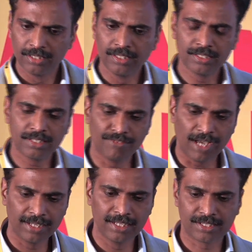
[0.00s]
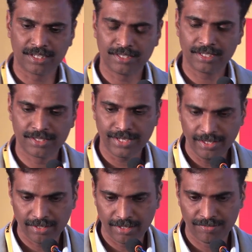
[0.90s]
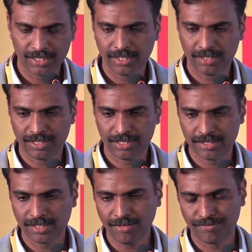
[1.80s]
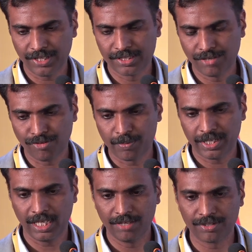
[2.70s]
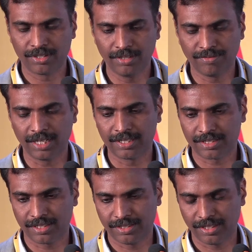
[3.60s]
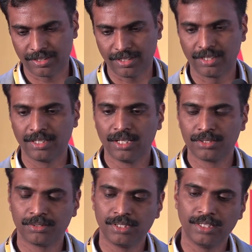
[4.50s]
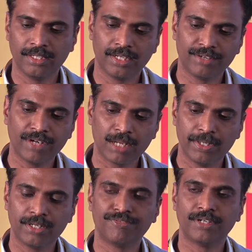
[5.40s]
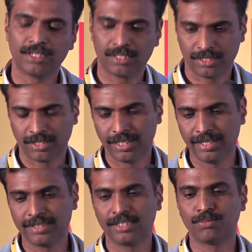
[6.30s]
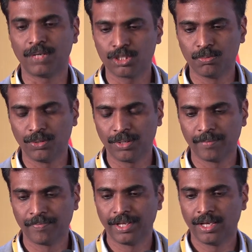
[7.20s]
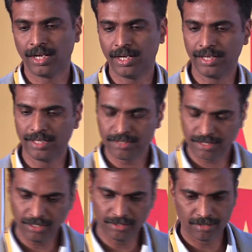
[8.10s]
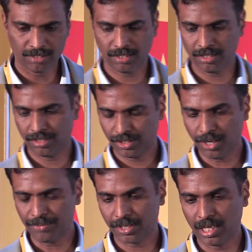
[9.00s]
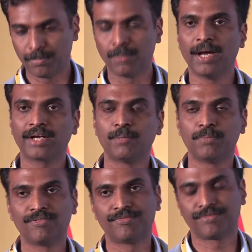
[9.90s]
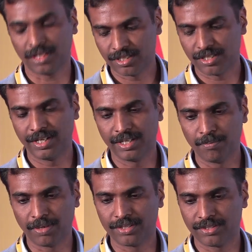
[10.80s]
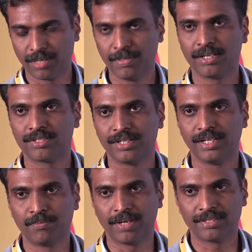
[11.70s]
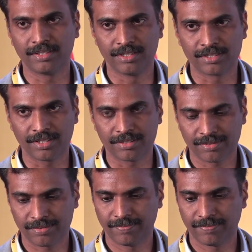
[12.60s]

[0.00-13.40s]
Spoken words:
This is a valgus stress X-ray where there is a fixed deformity even on a valgus stress X-ray. So the requirement of a release is much more, and hence you have to keep a backup of constrained implants or semi-constrained implants in this case.